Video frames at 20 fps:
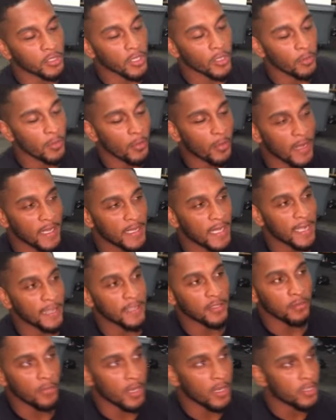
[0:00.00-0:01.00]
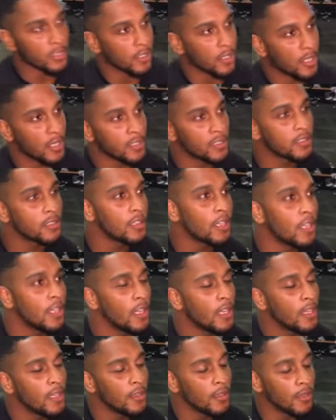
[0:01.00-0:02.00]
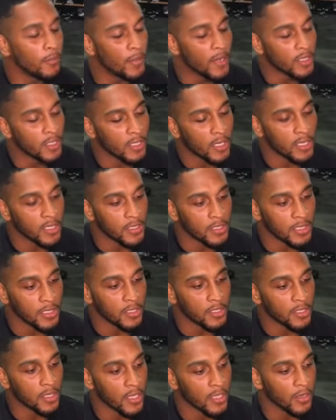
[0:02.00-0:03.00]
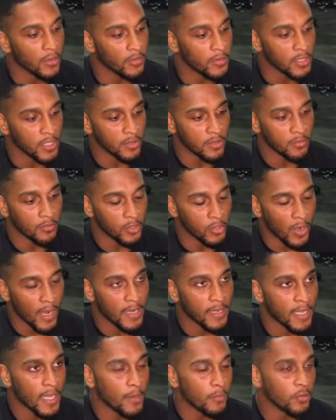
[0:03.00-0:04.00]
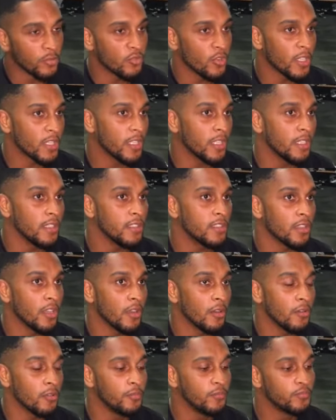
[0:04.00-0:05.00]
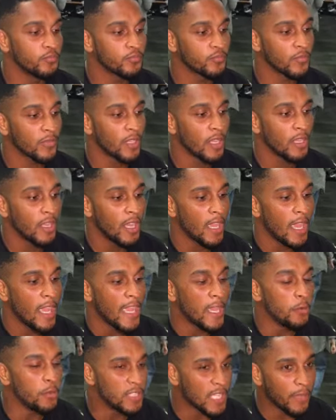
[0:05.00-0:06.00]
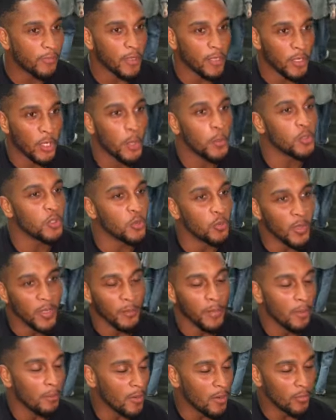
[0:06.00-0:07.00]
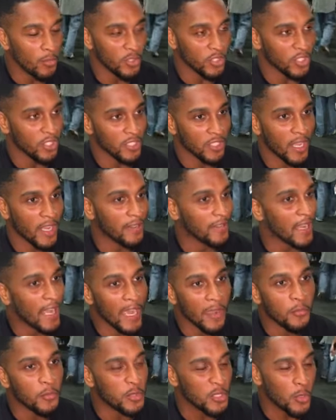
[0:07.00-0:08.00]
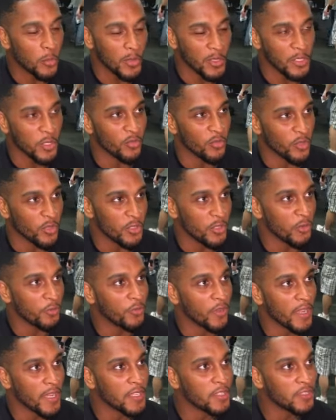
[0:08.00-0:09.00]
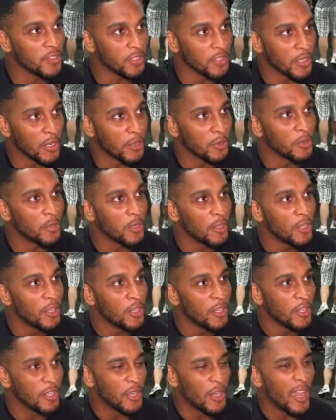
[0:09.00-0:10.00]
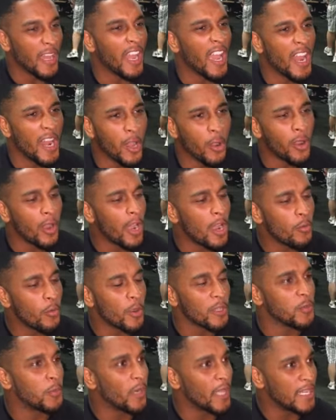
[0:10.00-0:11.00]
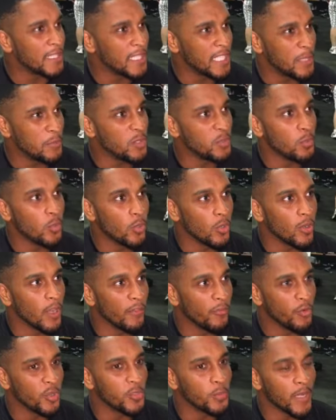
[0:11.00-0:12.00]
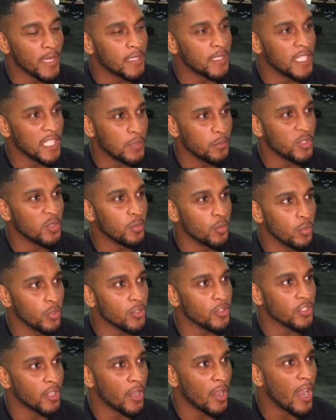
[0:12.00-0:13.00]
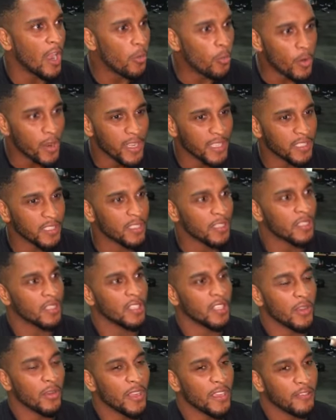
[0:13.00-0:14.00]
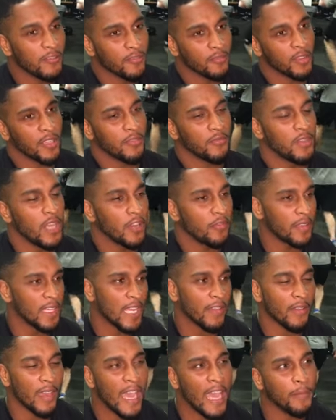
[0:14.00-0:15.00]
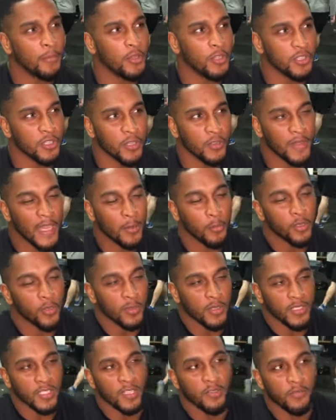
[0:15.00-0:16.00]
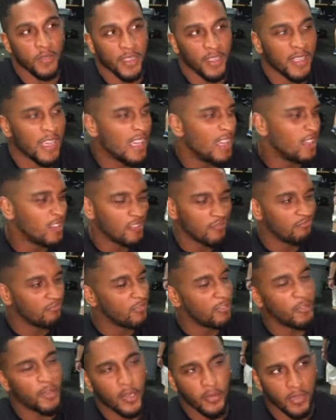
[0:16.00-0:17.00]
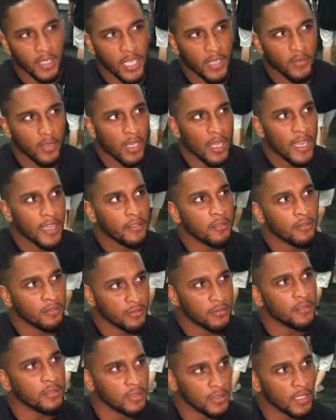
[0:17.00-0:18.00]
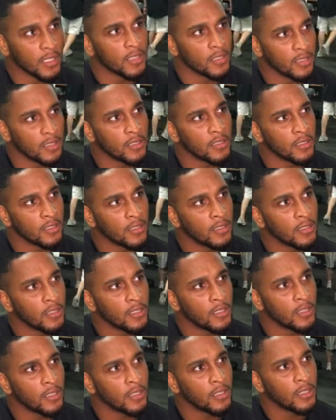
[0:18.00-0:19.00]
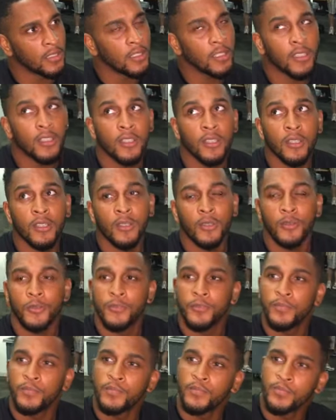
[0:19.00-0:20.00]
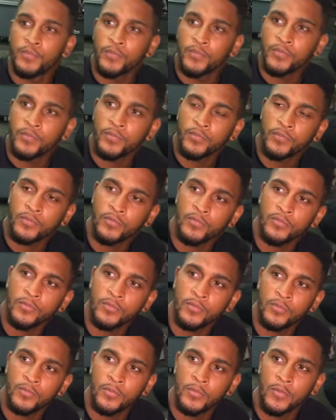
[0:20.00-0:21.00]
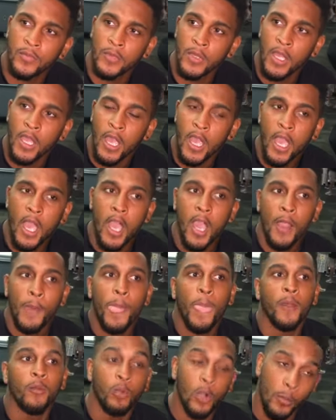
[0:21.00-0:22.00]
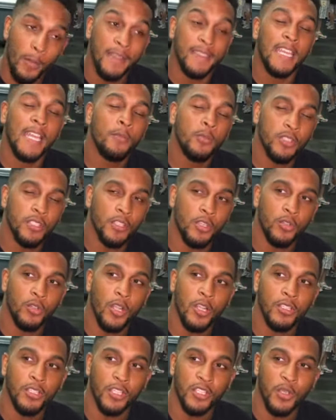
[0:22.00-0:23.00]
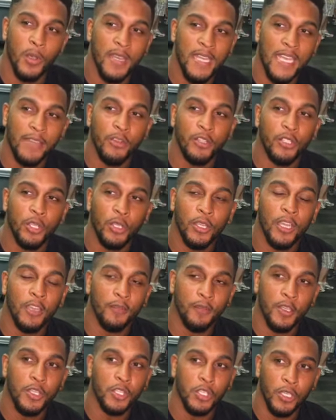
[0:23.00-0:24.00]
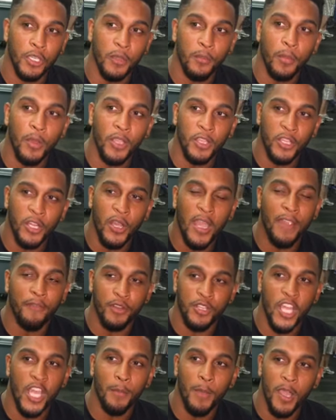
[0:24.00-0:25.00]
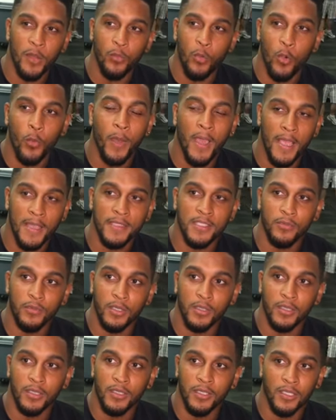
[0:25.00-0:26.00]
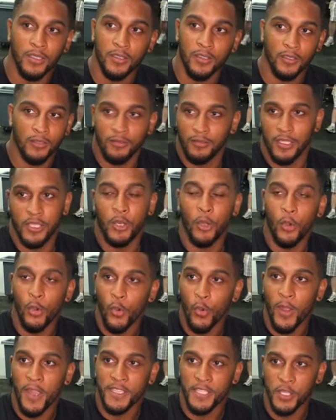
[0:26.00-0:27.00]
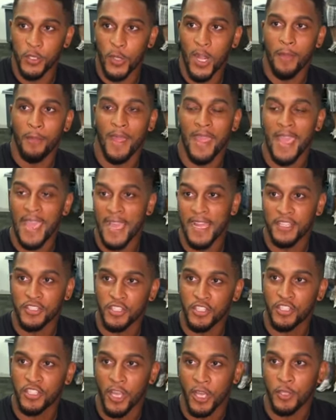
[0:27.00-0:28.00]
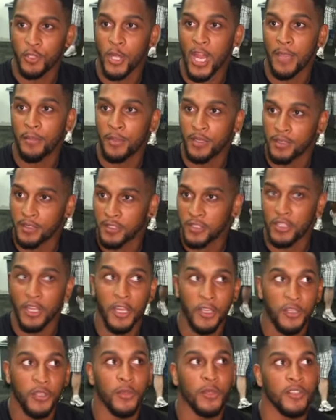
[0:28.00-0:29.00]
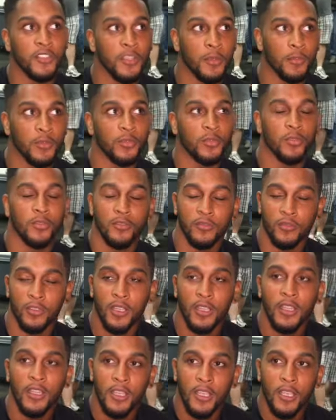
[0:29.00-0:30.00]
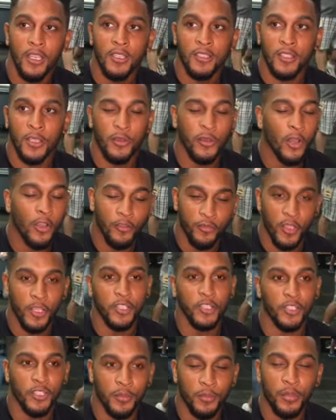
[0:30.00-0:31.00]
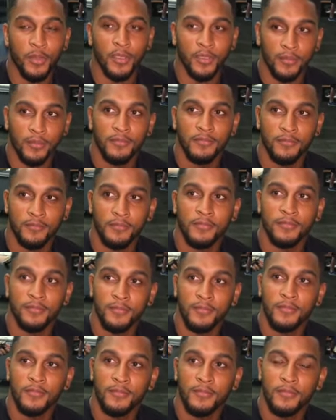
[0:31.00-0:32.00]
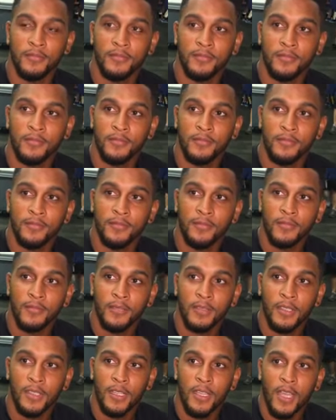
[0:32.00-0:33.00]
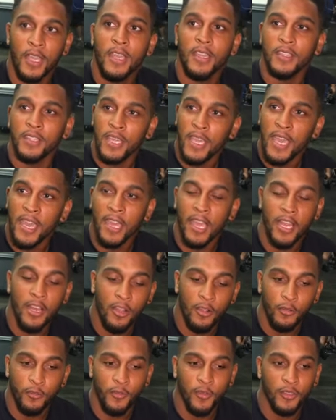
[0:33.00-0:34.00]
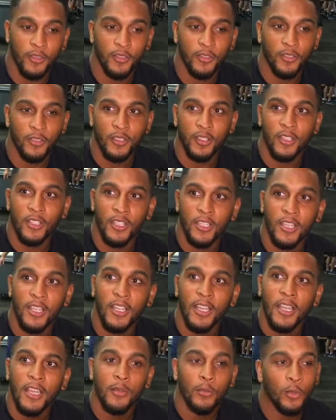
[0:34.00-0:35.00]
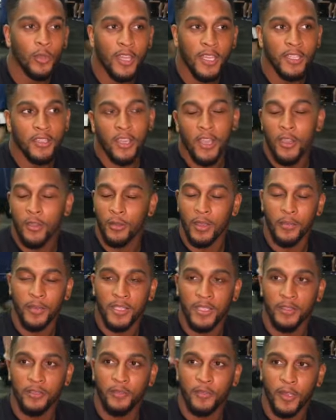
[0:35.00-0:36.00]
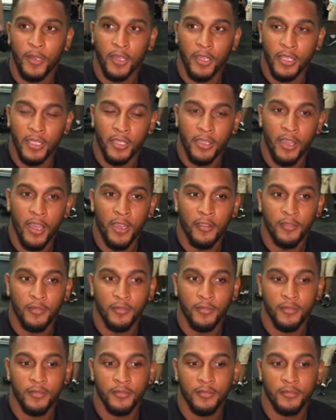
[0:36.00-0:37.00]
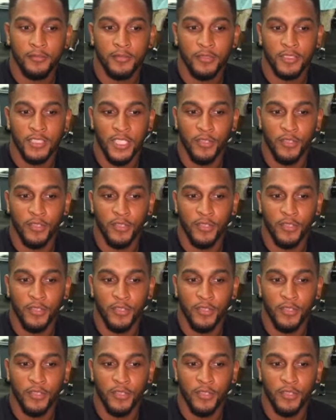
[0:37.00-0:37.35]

You know, my dad's a martial arts, martial arts teacher, and obviously granddad was Ricky, so it was definitely an option. But my mum was just like, "We don't want you to ruin your face," you know. You know, and, I, I, wanted to play a team sport. I've always played team sports, so I wanted to, you know, if, if nothing ever happened, you know, that would have been something further down the line. Yeah. You mentioned martial arts. Did you ever take martial arts? Well, my dad was an instructor, so mm -hmm. I mm-hmm. never took it officially. But you know, every time I'd walk past him in the in the, in the hallways, he'd grab my hands and start trapping and start doing some sort of. So not officially, but a lot of pass rushing has a lot to do with hands. Yeah, how, how much did you incorporate into that? Well, there you go. I mean, funnily enough Mm -hmm.